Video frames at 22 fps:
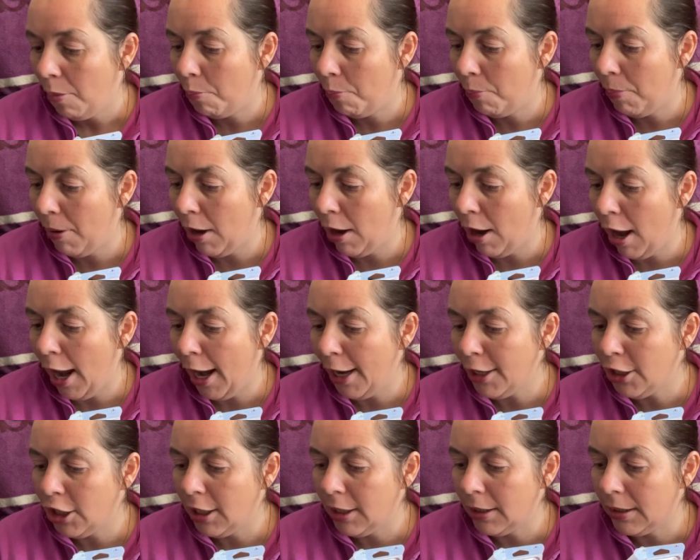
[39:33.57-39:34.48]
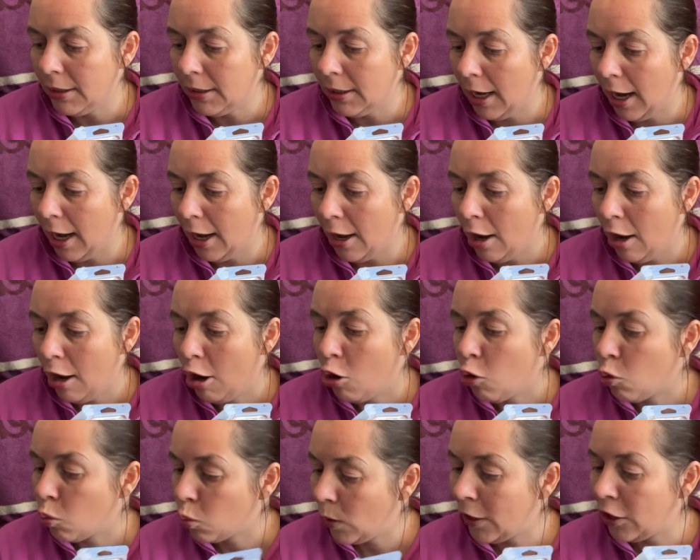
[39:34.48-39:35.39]
but I just get
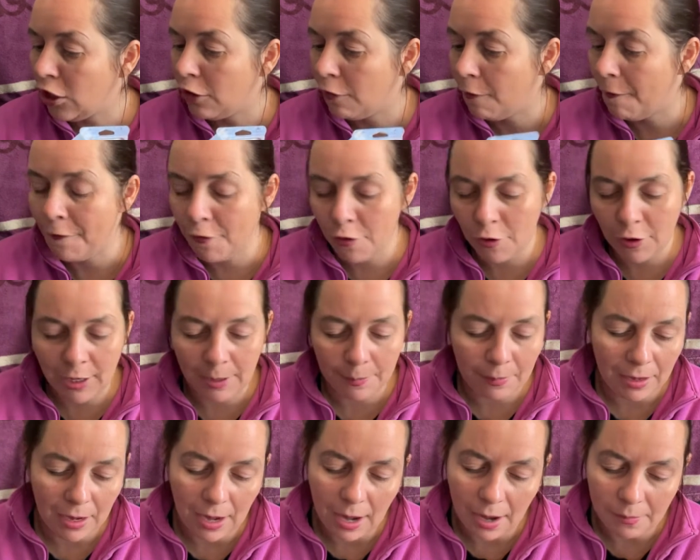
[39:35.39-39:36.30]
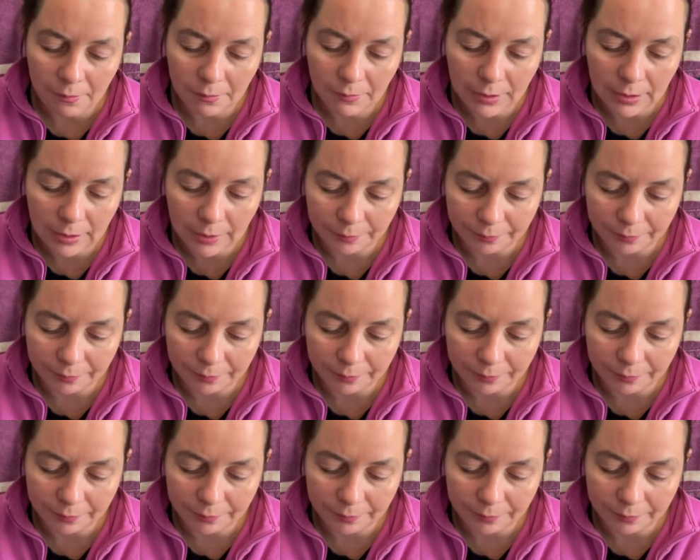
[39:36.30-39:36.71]
rich fruity plums.